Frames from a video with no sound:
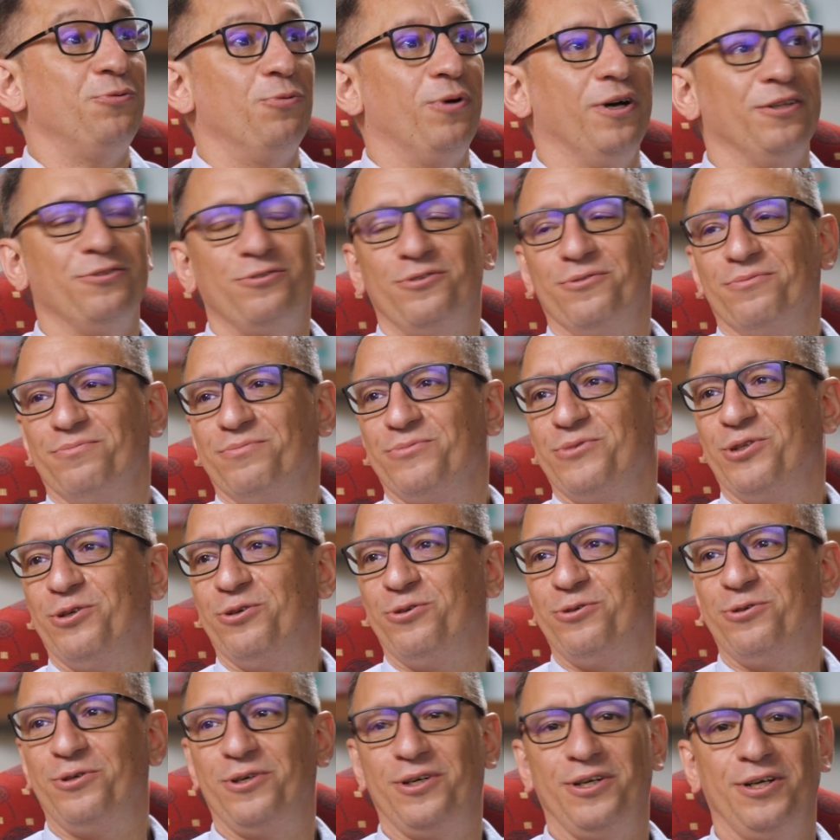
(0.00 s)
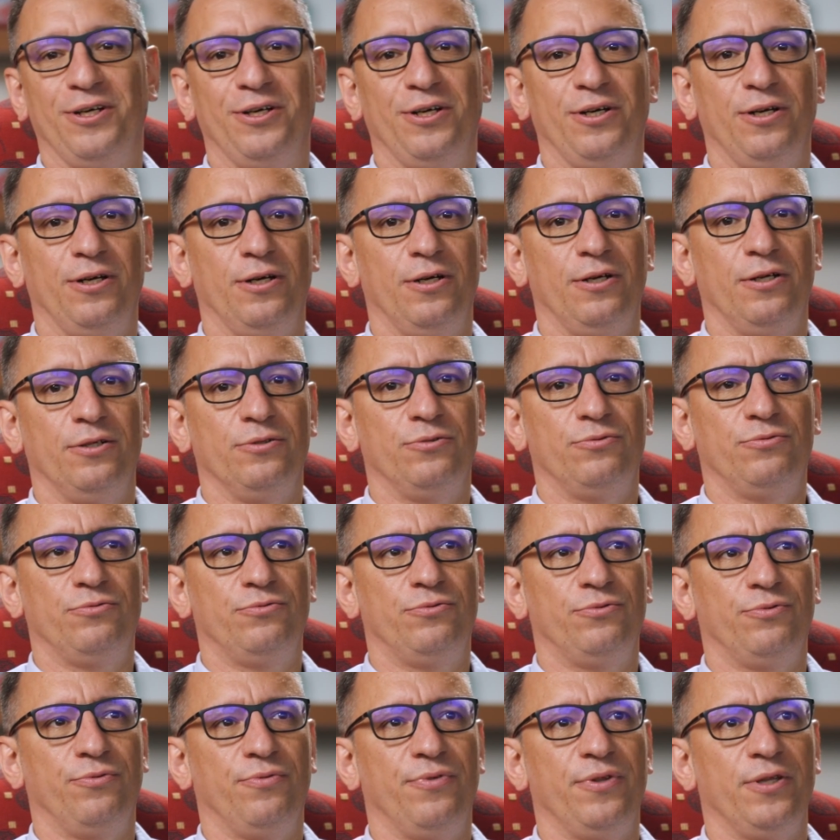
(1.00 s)
one,
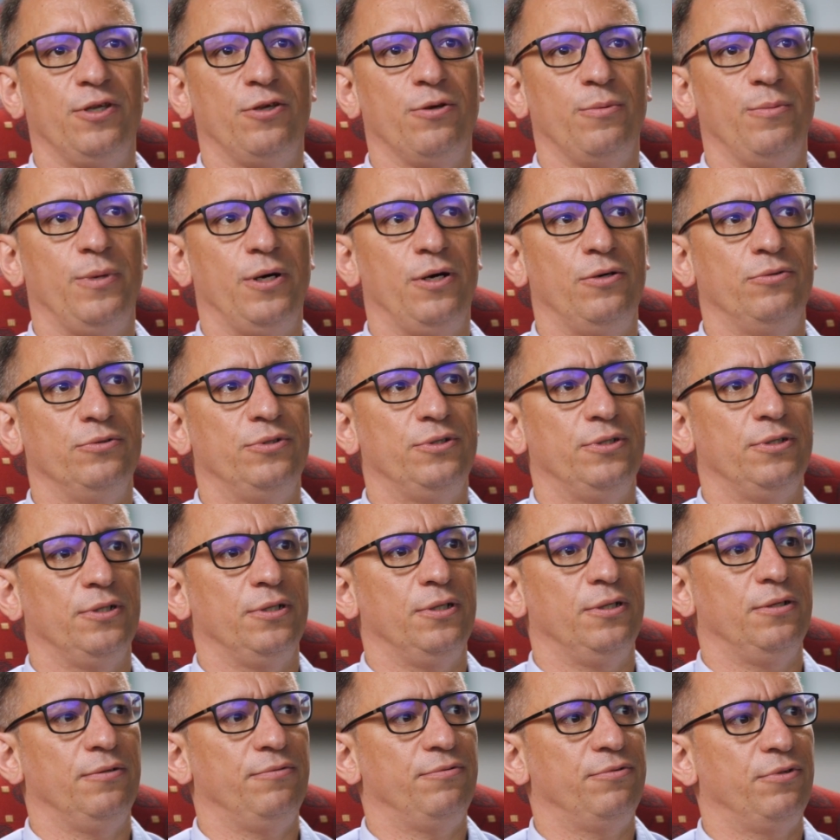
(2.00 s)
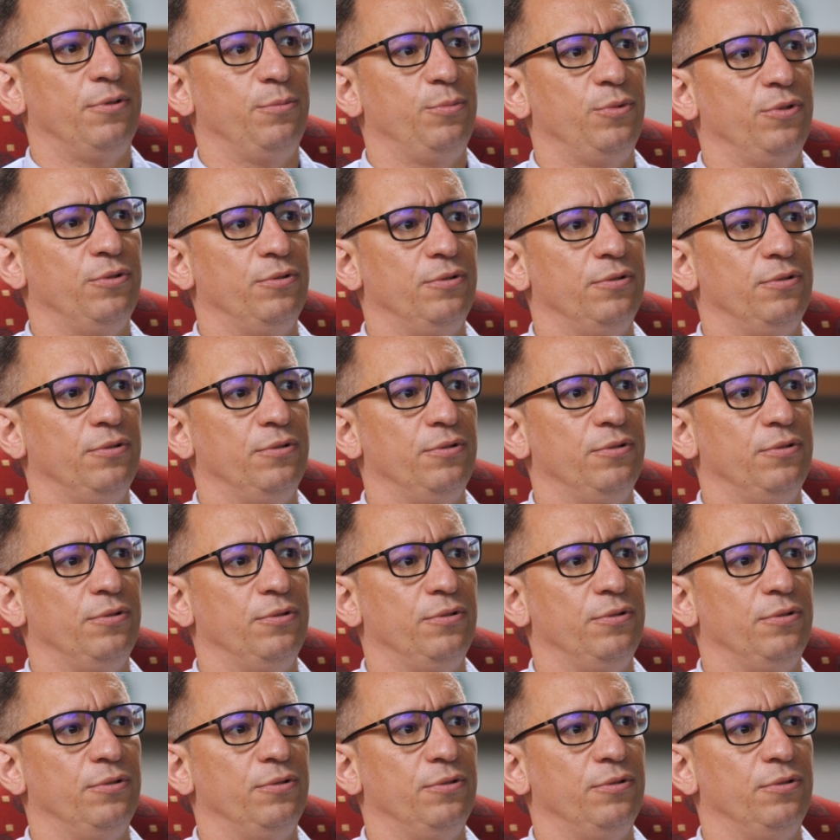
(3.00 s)
to think about from